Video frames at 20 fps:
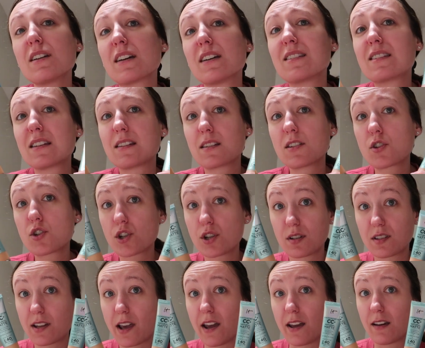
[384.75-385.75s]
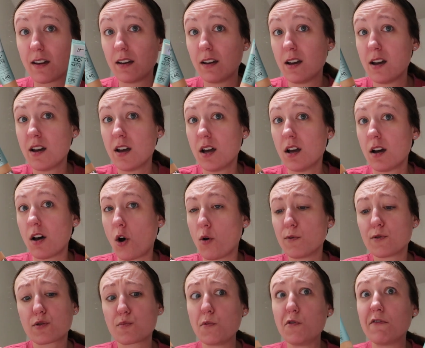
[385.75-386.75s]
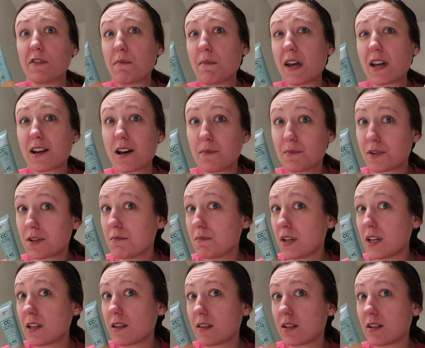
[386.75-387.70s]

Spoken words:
because this is just like almost movie makeup to me.